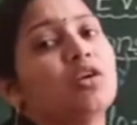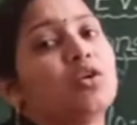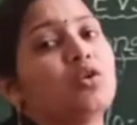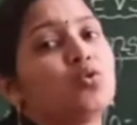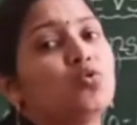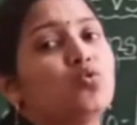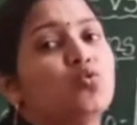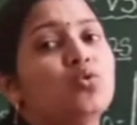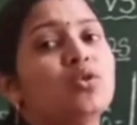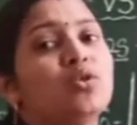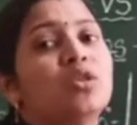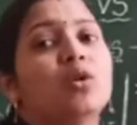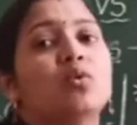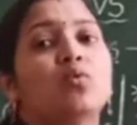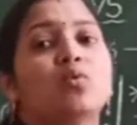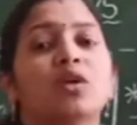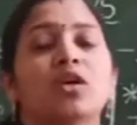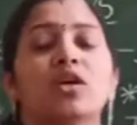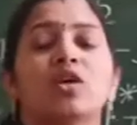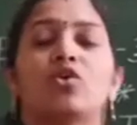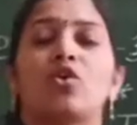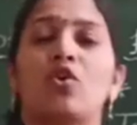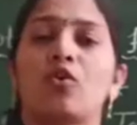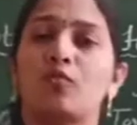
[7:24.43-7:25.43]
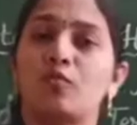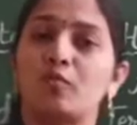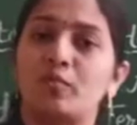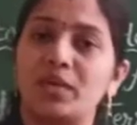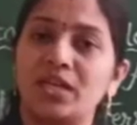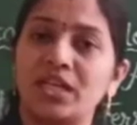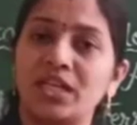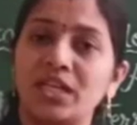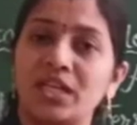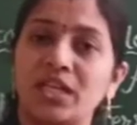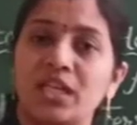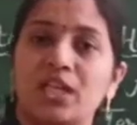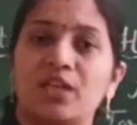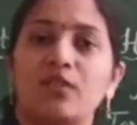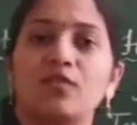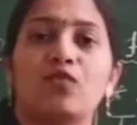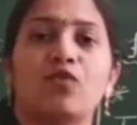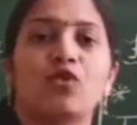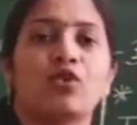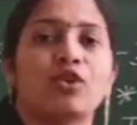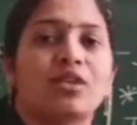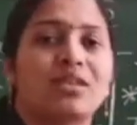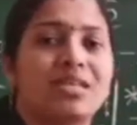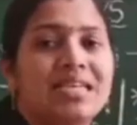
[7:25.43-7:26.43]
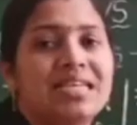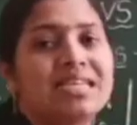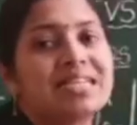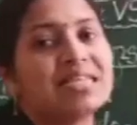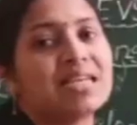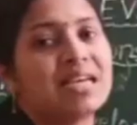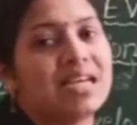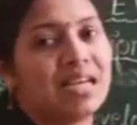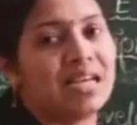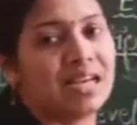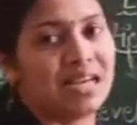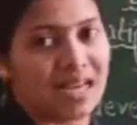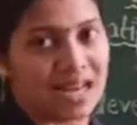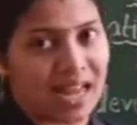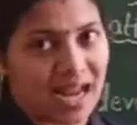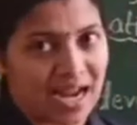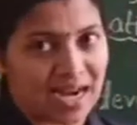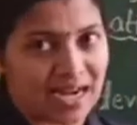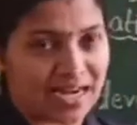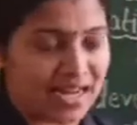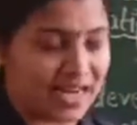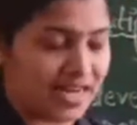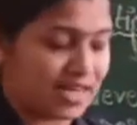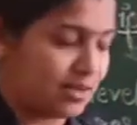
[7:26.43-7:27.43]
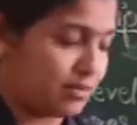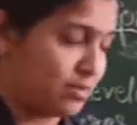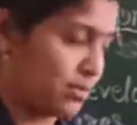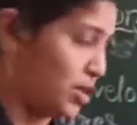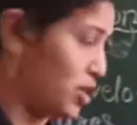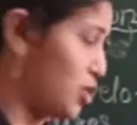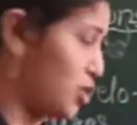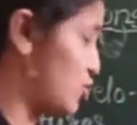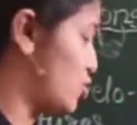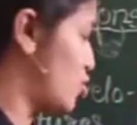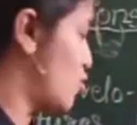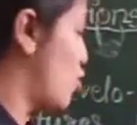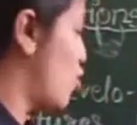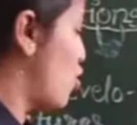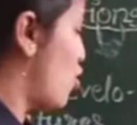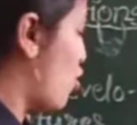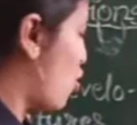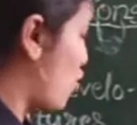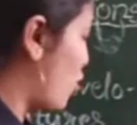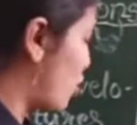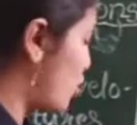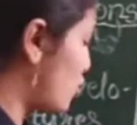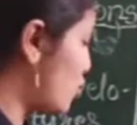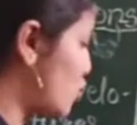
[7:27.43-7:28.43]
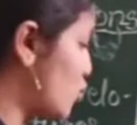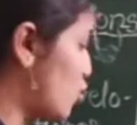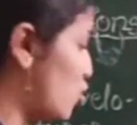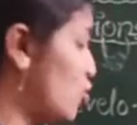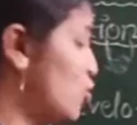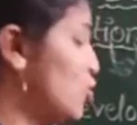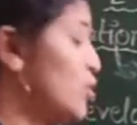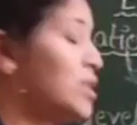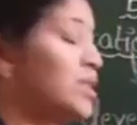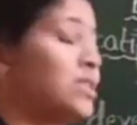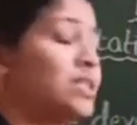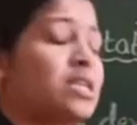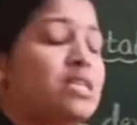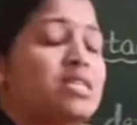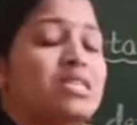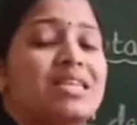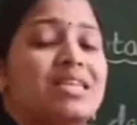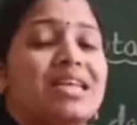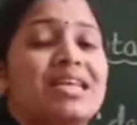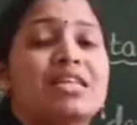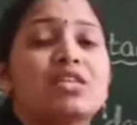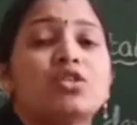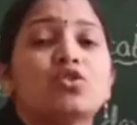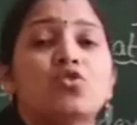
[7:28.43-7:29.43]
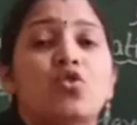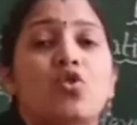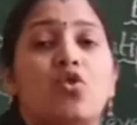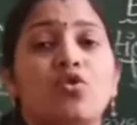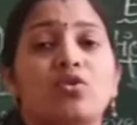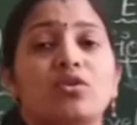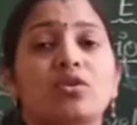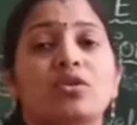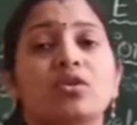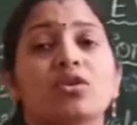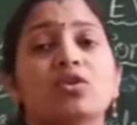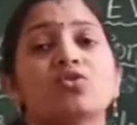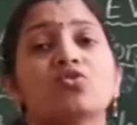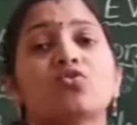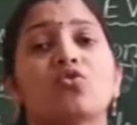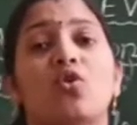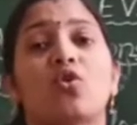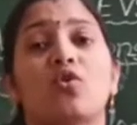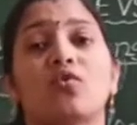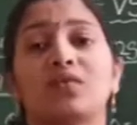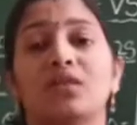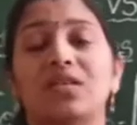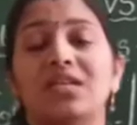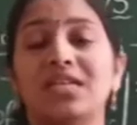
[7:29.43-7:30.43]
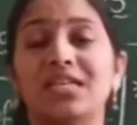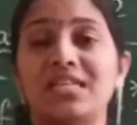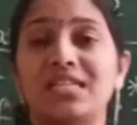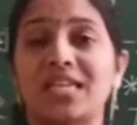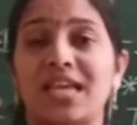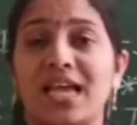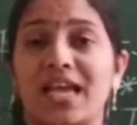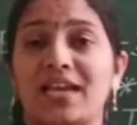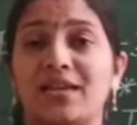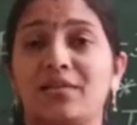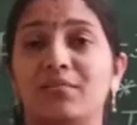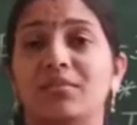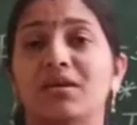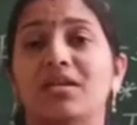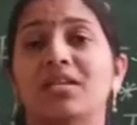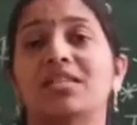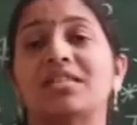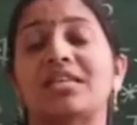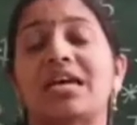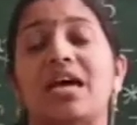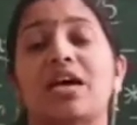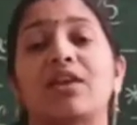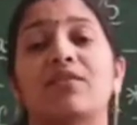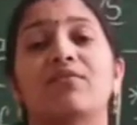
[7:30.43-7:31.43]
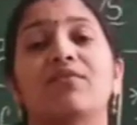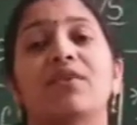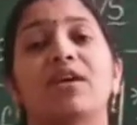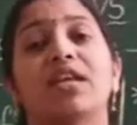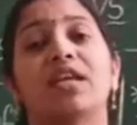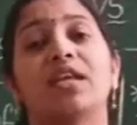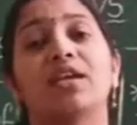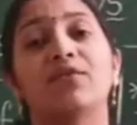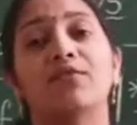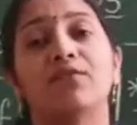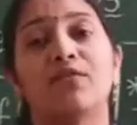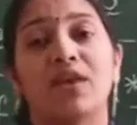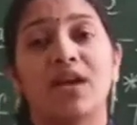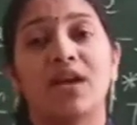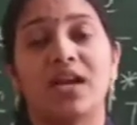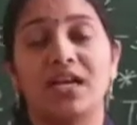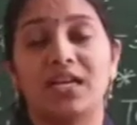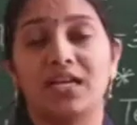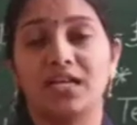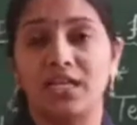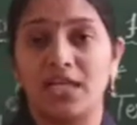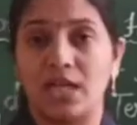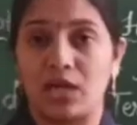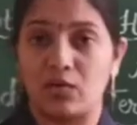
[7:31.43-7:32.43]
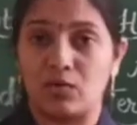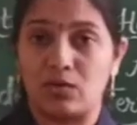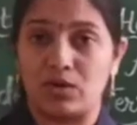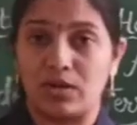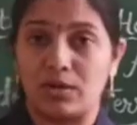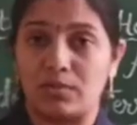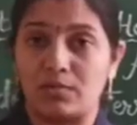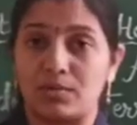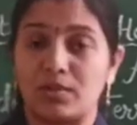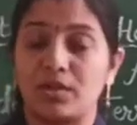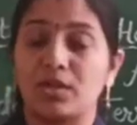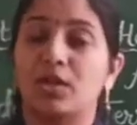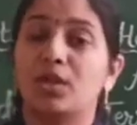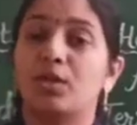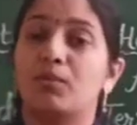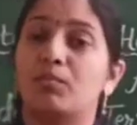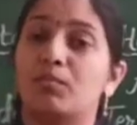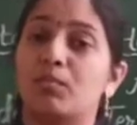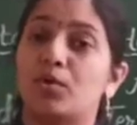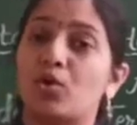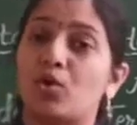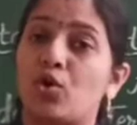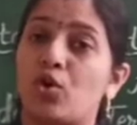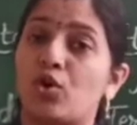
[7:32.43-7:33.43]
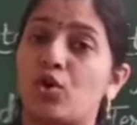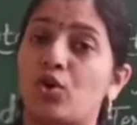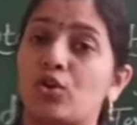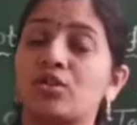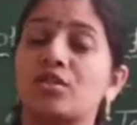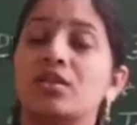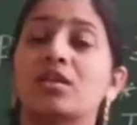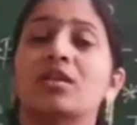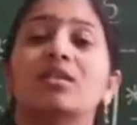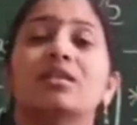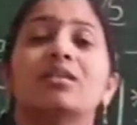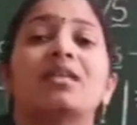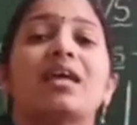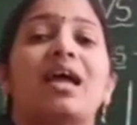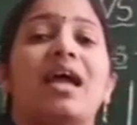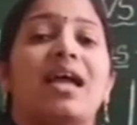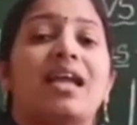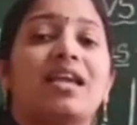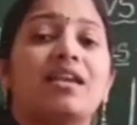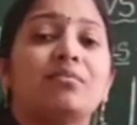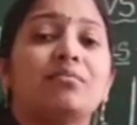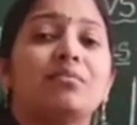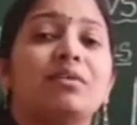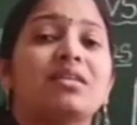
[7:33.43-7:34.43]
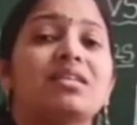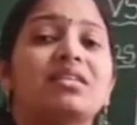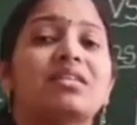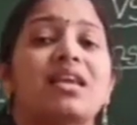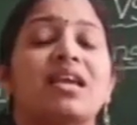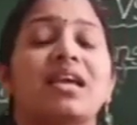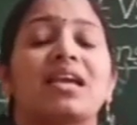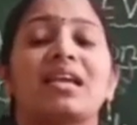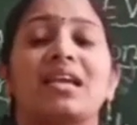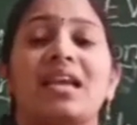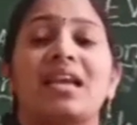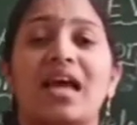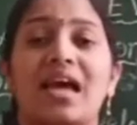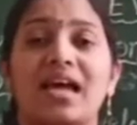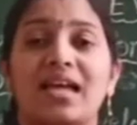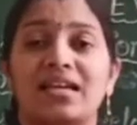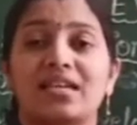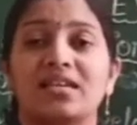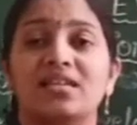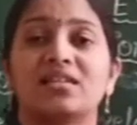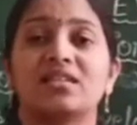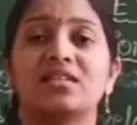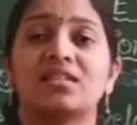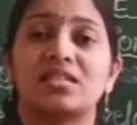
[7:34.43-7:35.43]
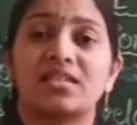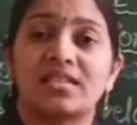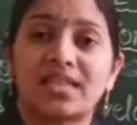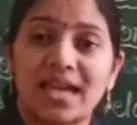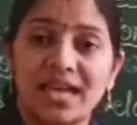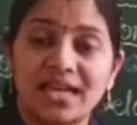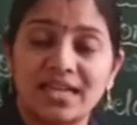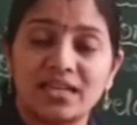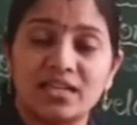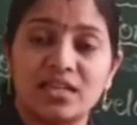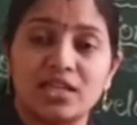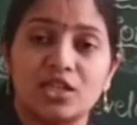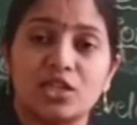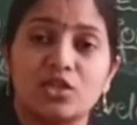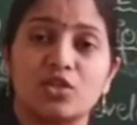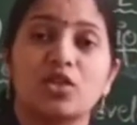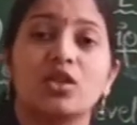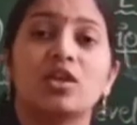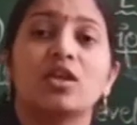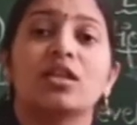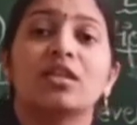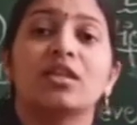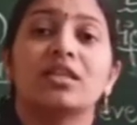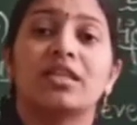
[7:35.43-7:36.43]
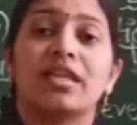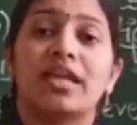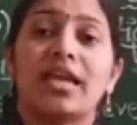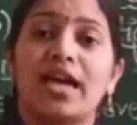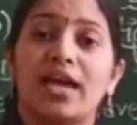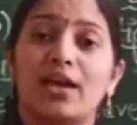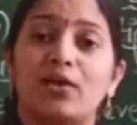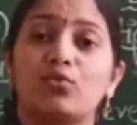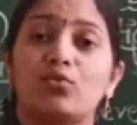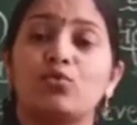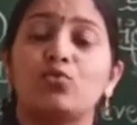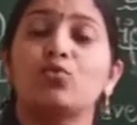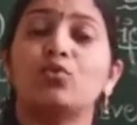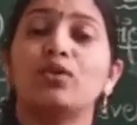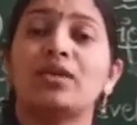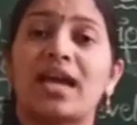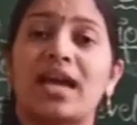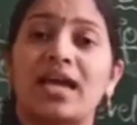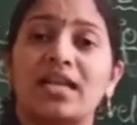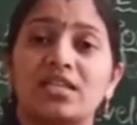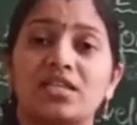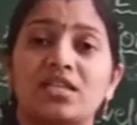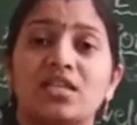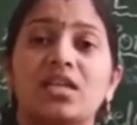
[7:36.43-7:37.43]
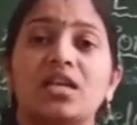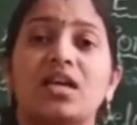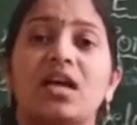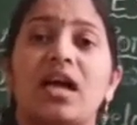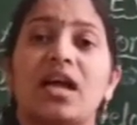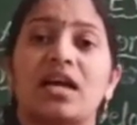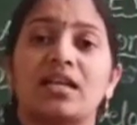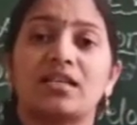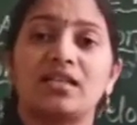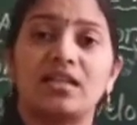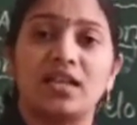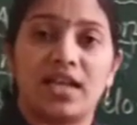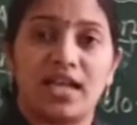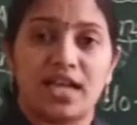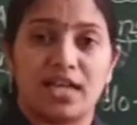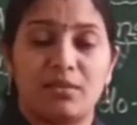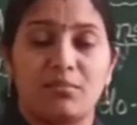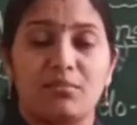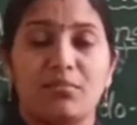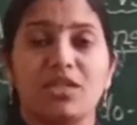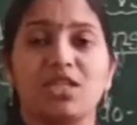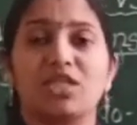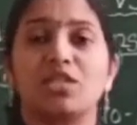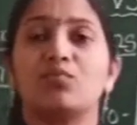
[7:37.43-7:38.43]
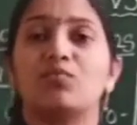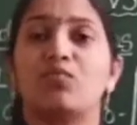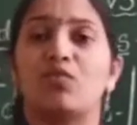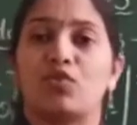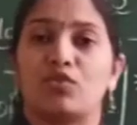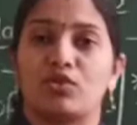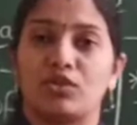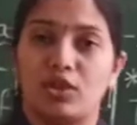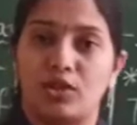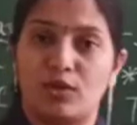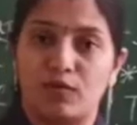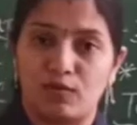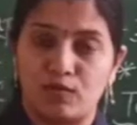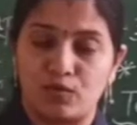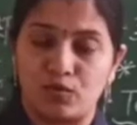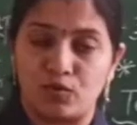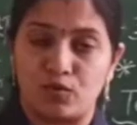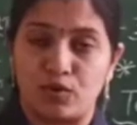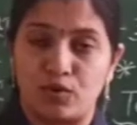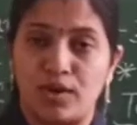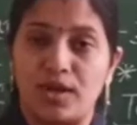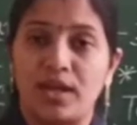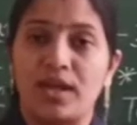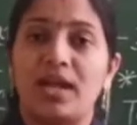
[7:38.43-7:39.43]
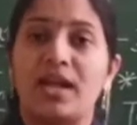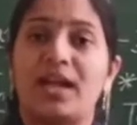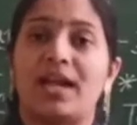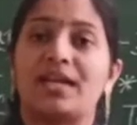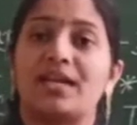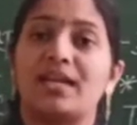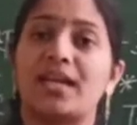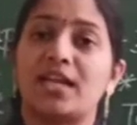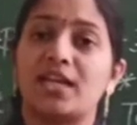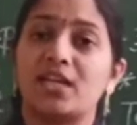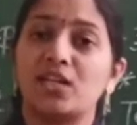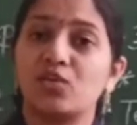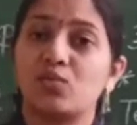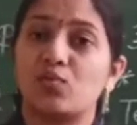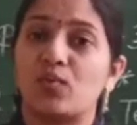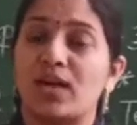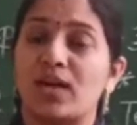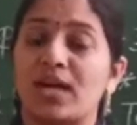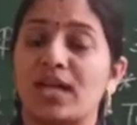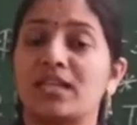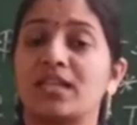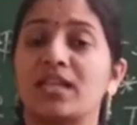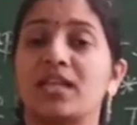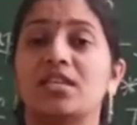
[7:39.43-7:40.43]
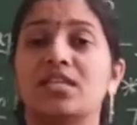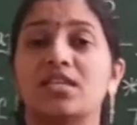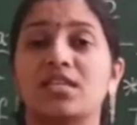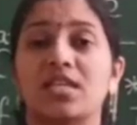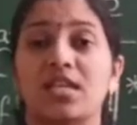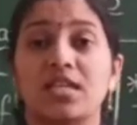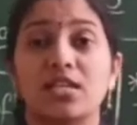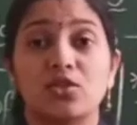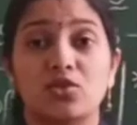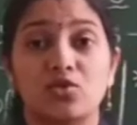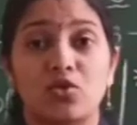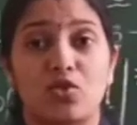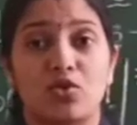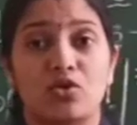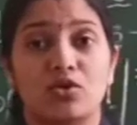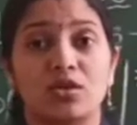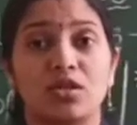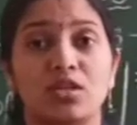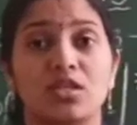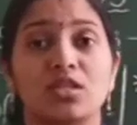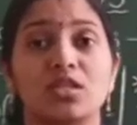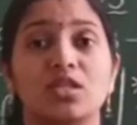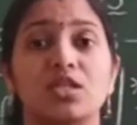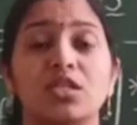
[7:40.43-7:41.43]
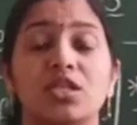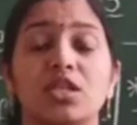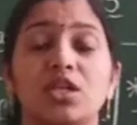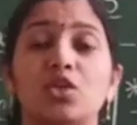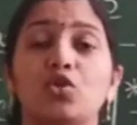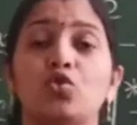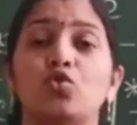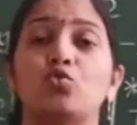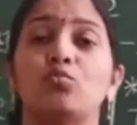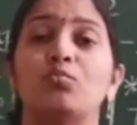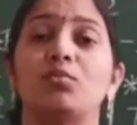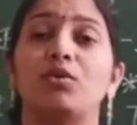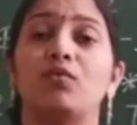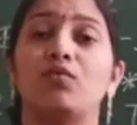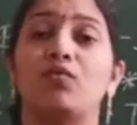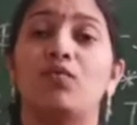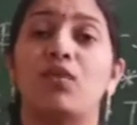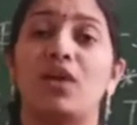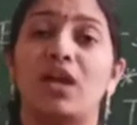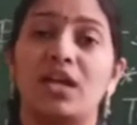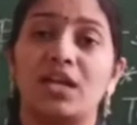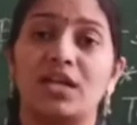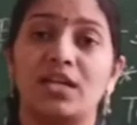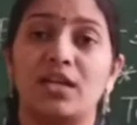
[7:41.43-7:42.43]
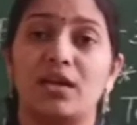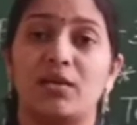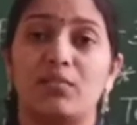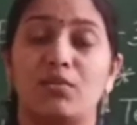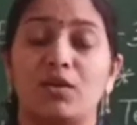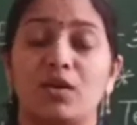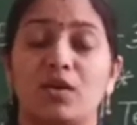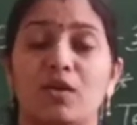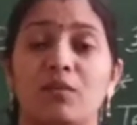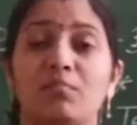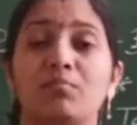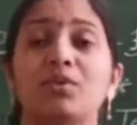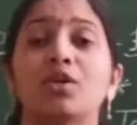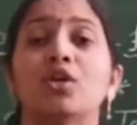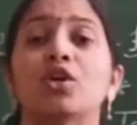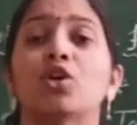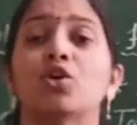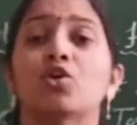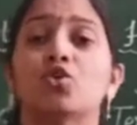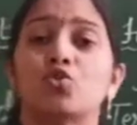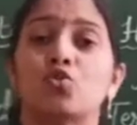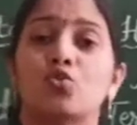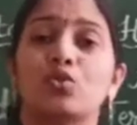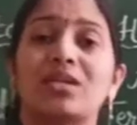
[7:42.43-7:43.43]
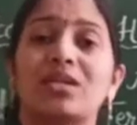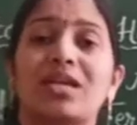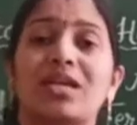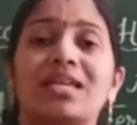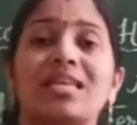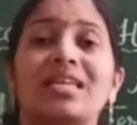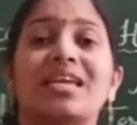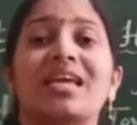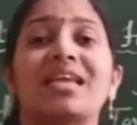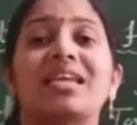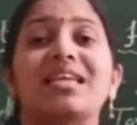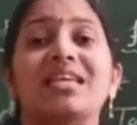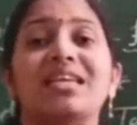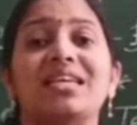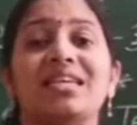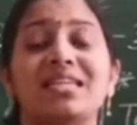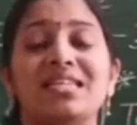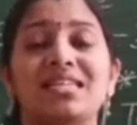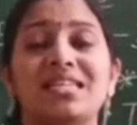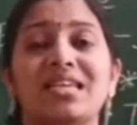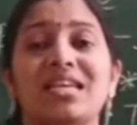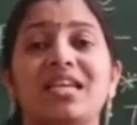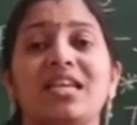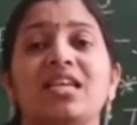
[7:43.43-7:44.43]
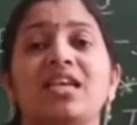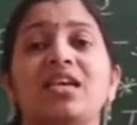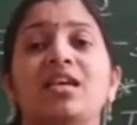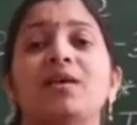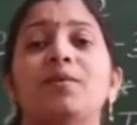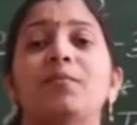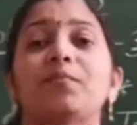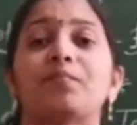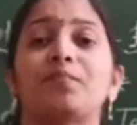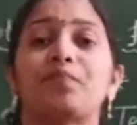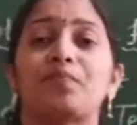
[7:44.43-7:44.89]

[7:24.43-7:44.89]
do the work of breathing for these land animals. Also the sense organs of these animals are very well developed, because the animals like lions, tigers, they have to catch other animals for their food, and that is why their sense organs need to be well developed so that they can easily